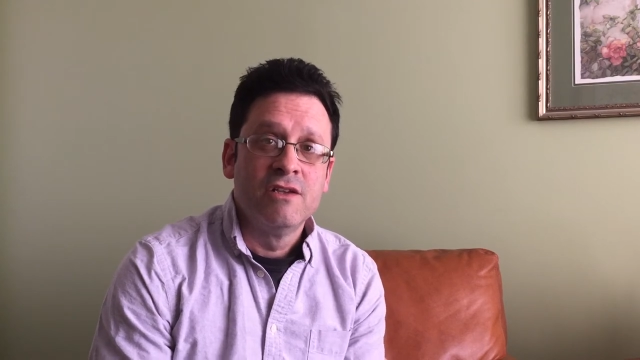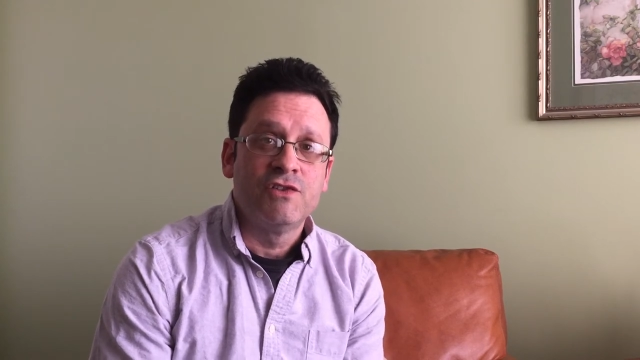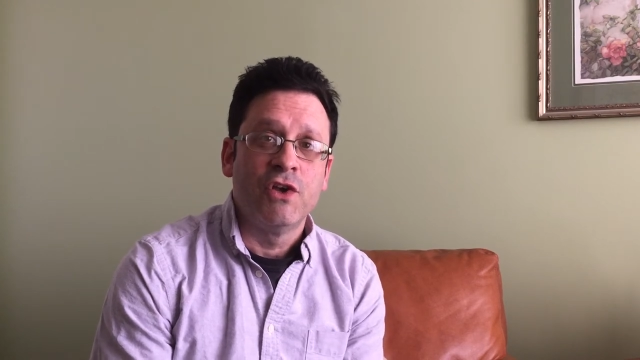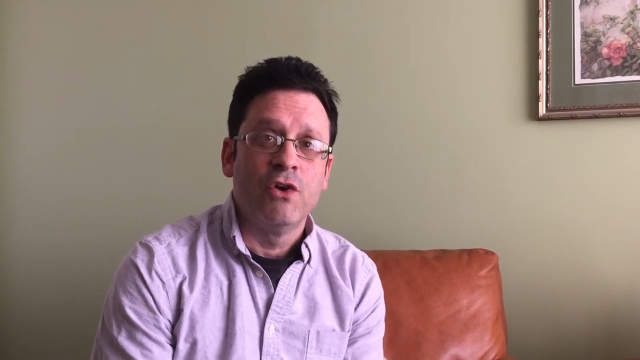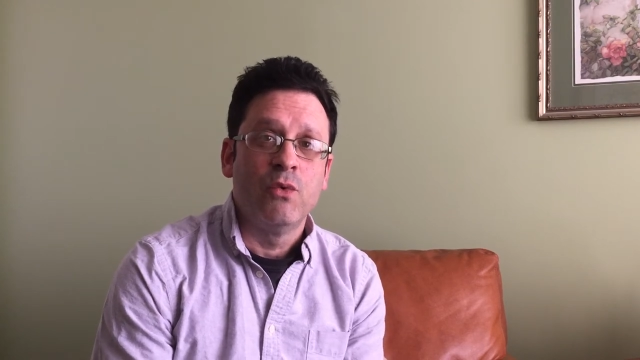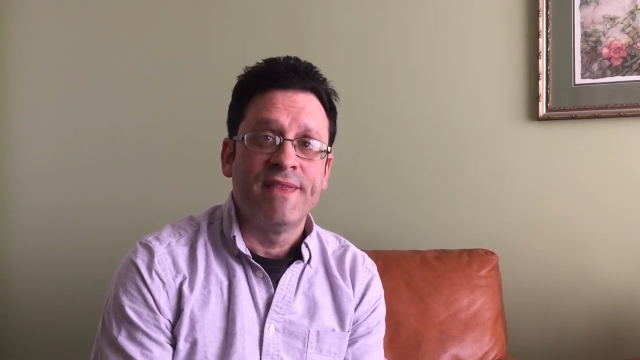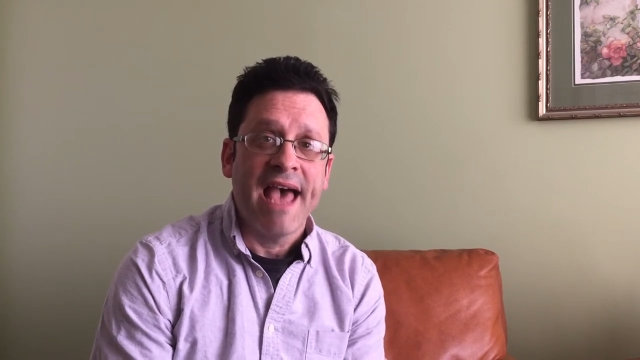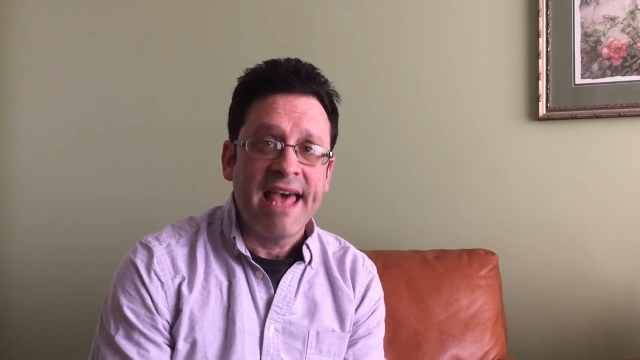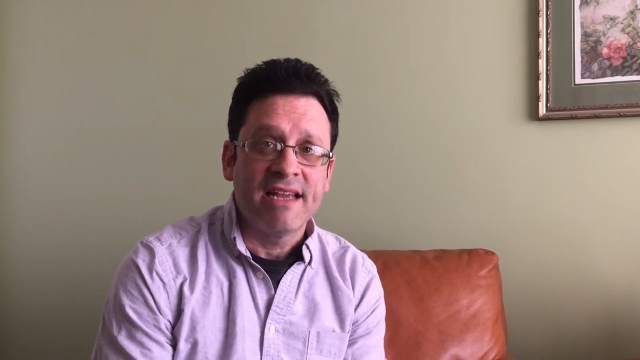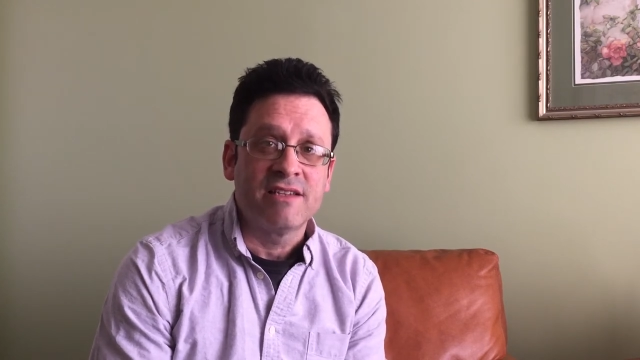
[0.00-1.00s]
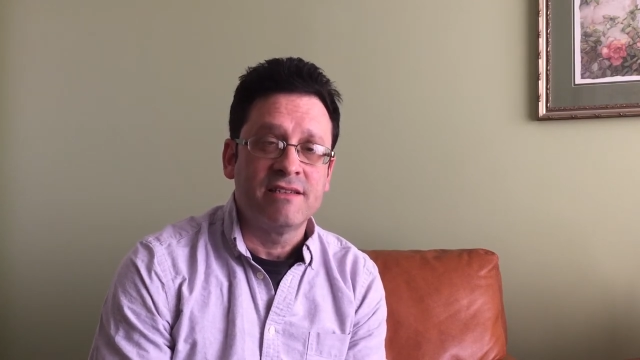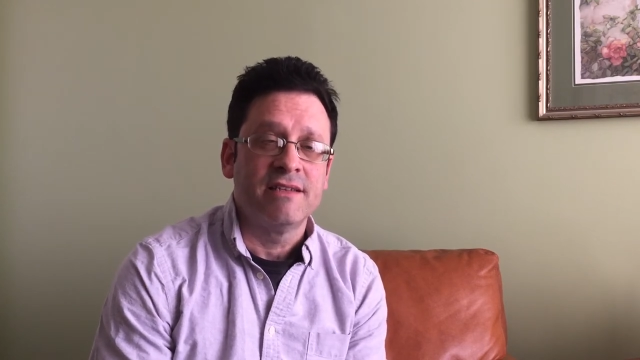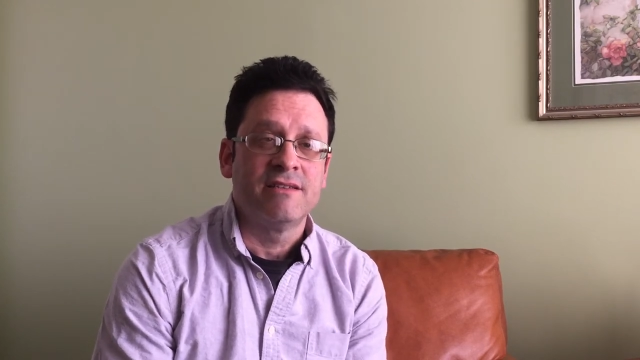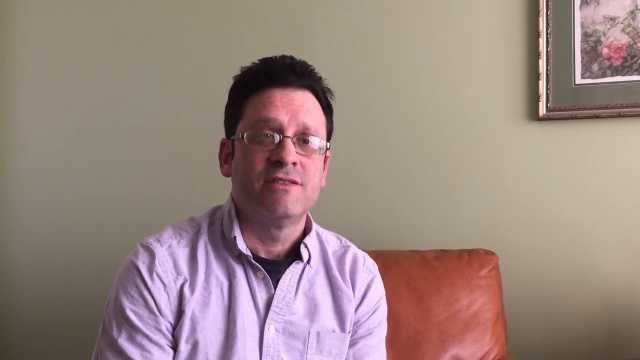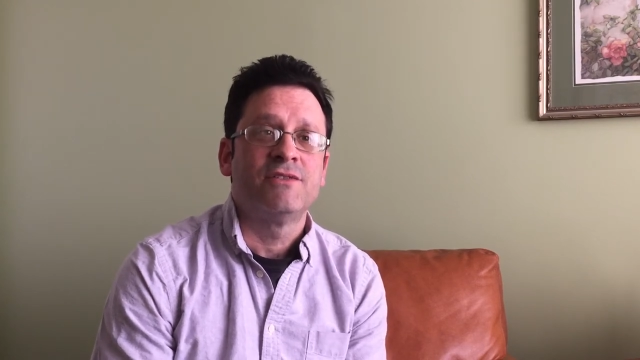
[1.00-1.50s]
So with addicts,
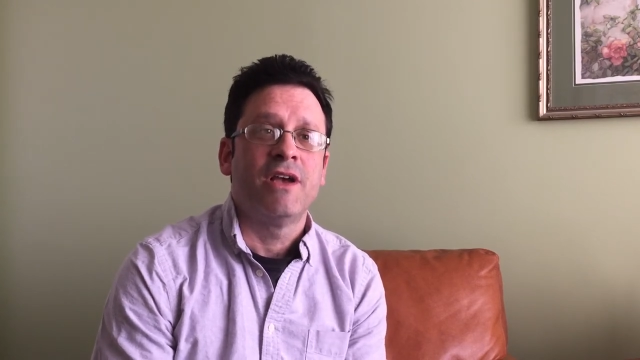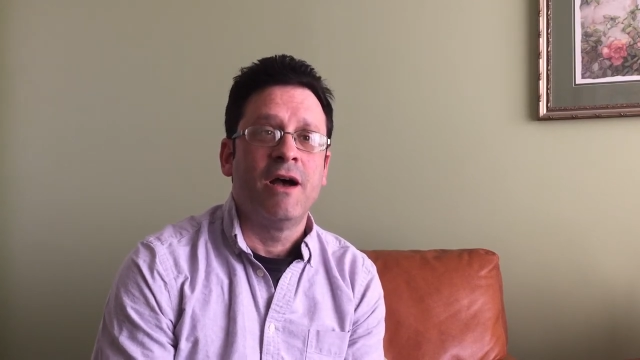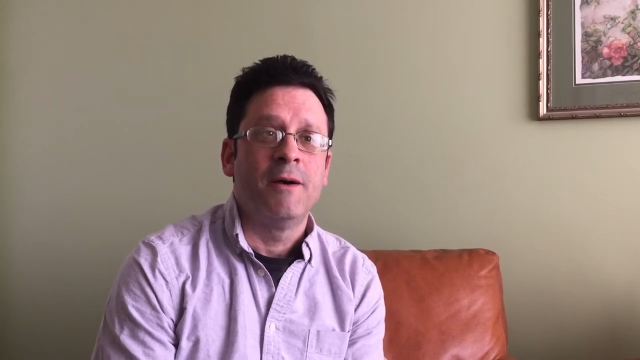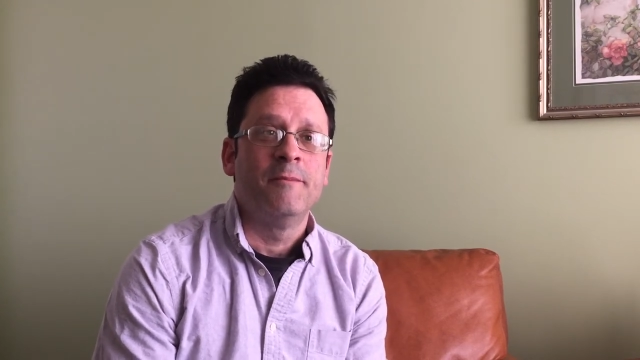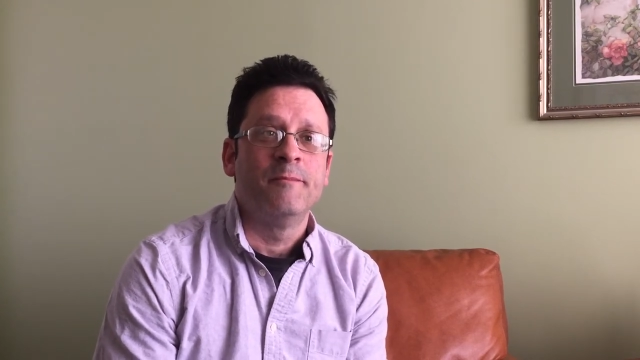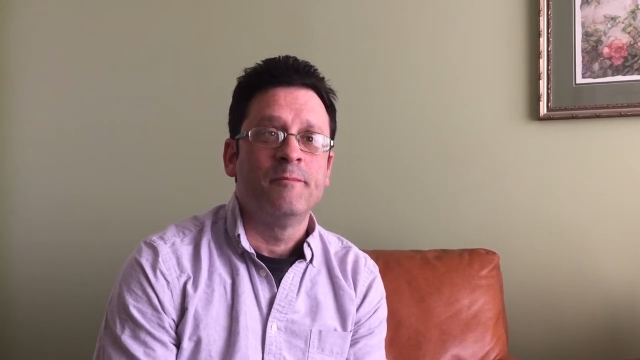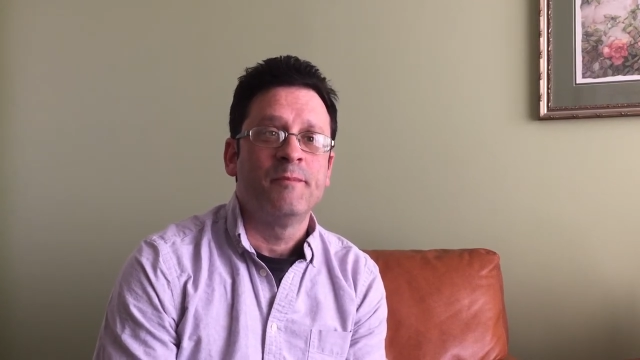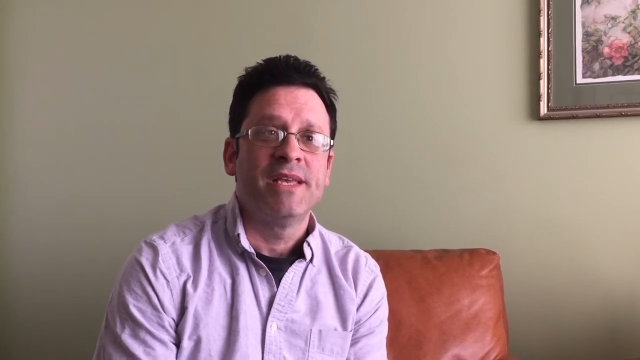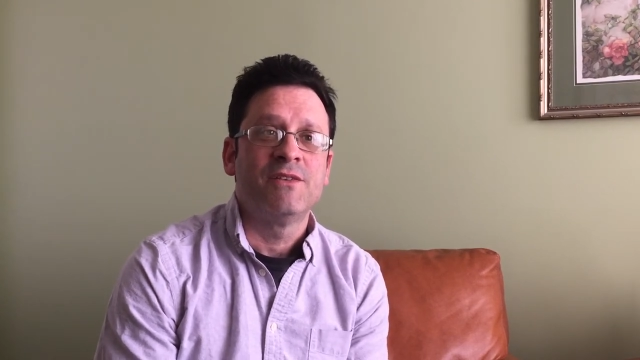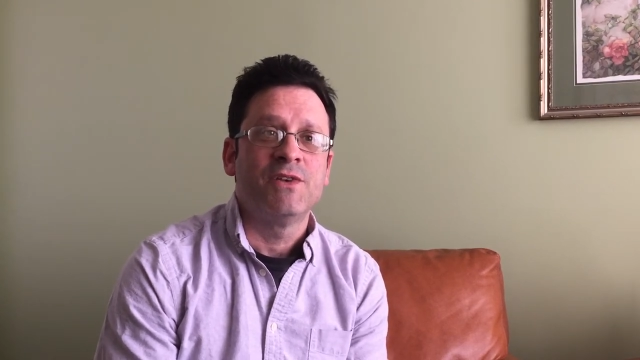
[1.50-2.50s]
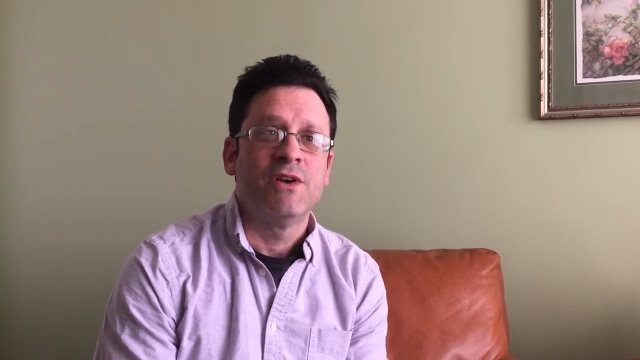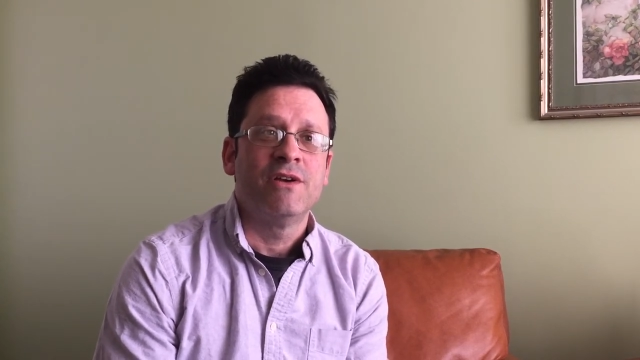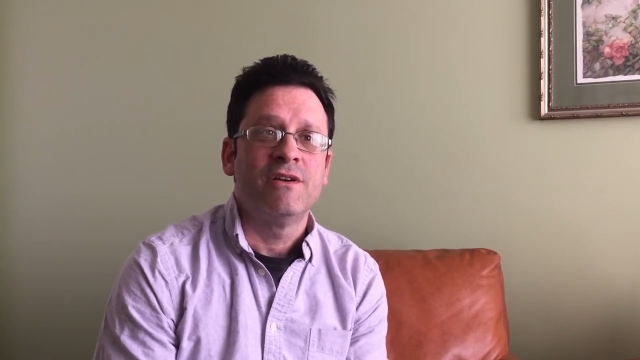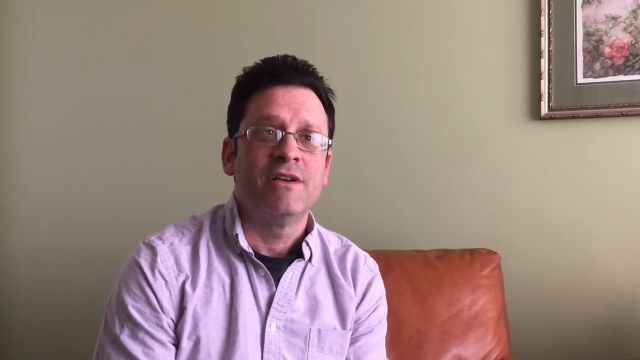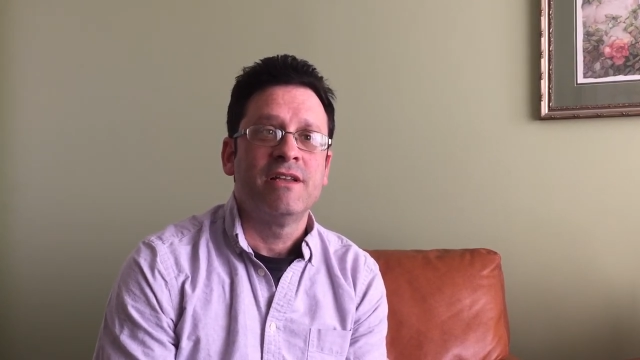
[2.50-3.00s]
it's
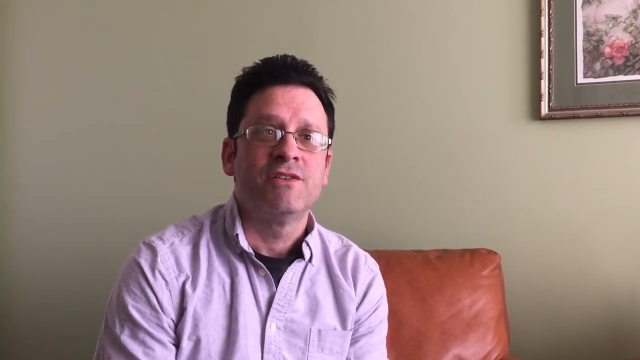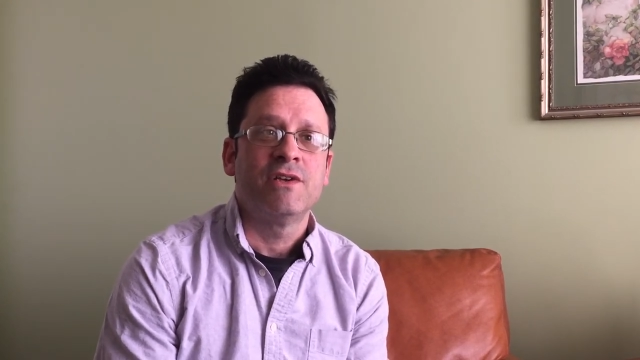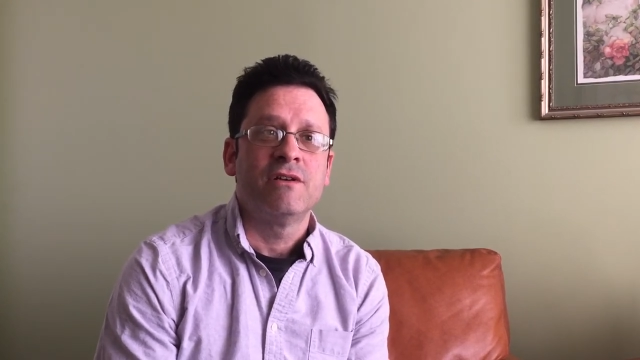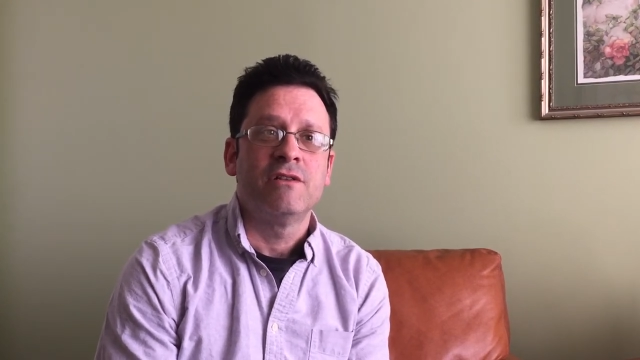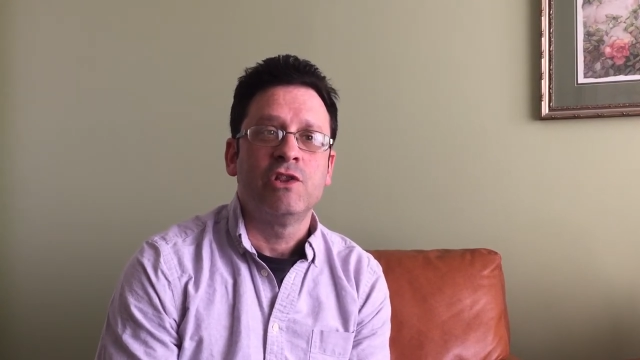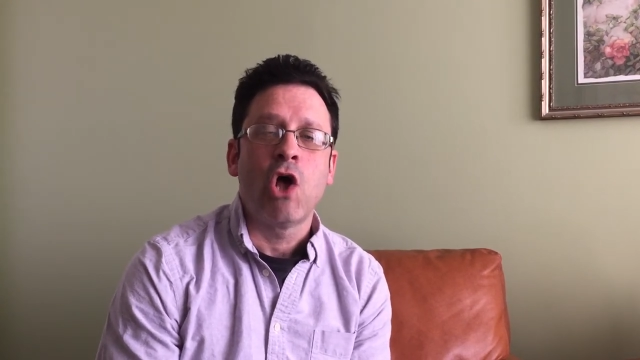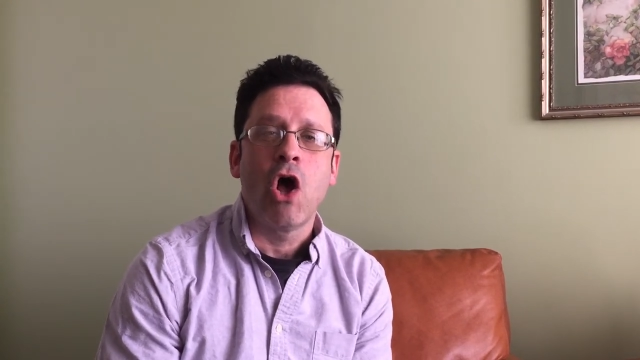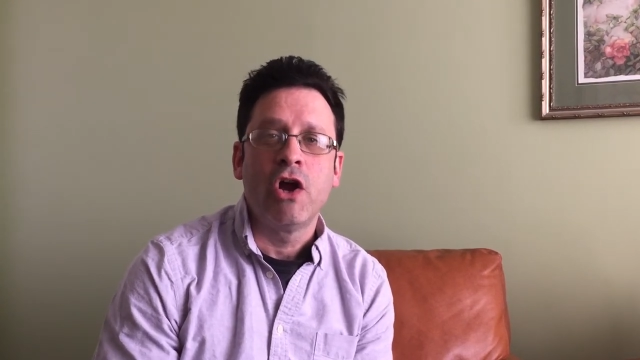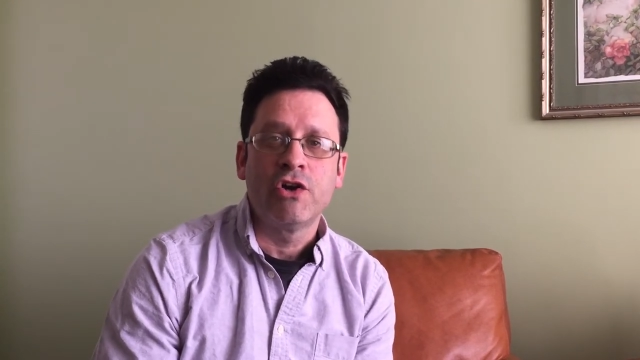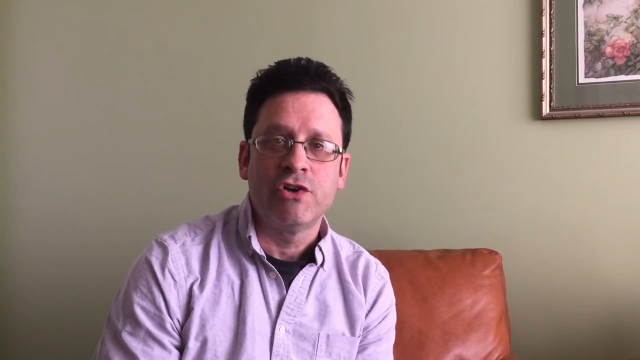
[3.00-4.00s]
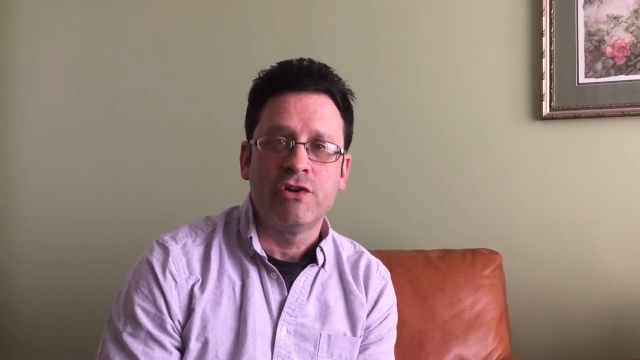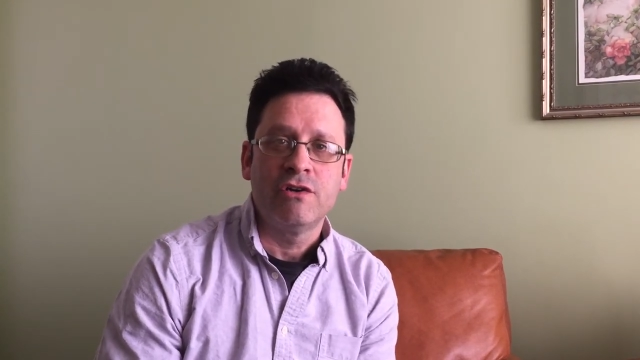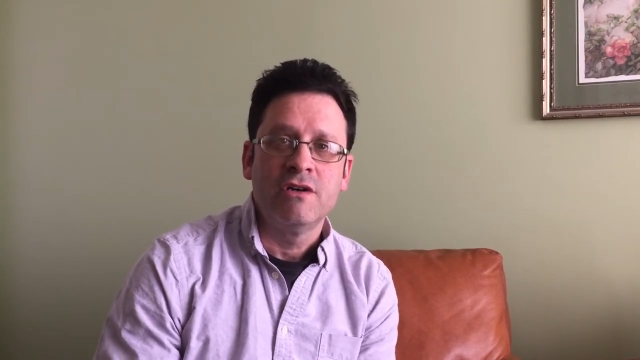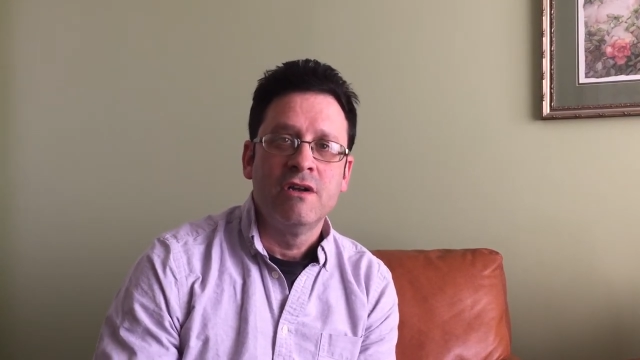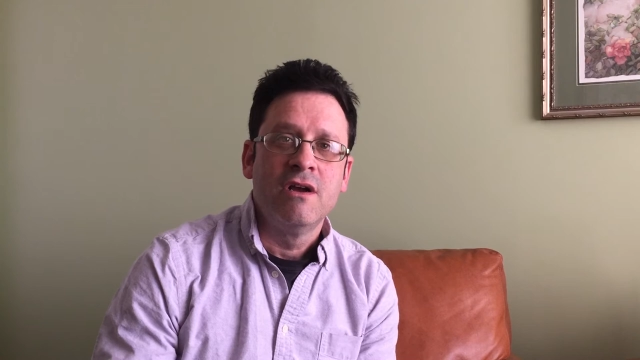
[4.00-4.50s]
a
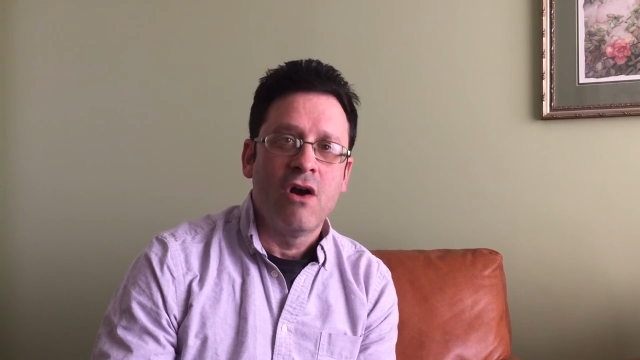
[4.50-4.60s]
longer,